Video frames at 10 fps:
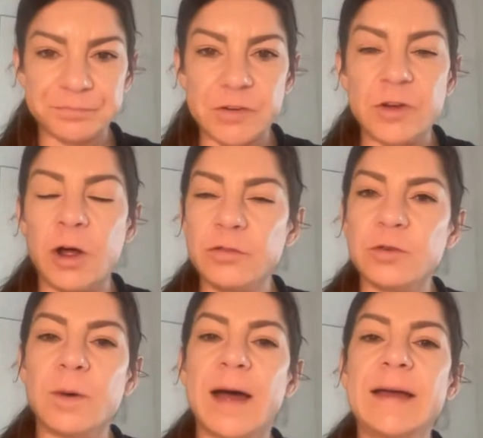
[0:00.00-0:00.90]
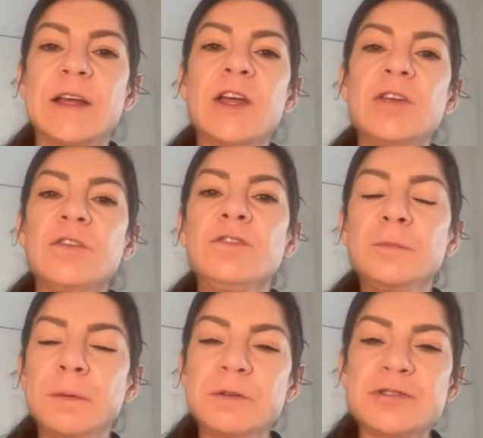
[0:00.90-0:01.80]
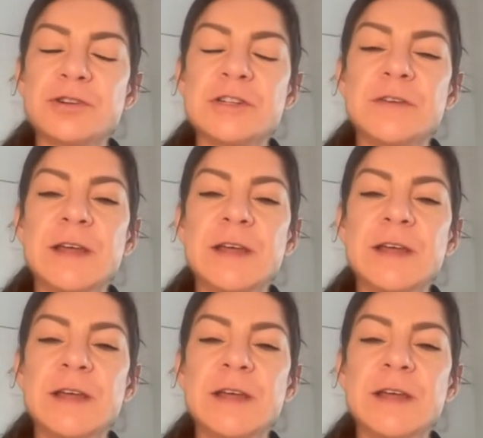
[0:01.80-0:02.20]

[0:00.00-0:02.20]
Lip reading: It's also why super restrictive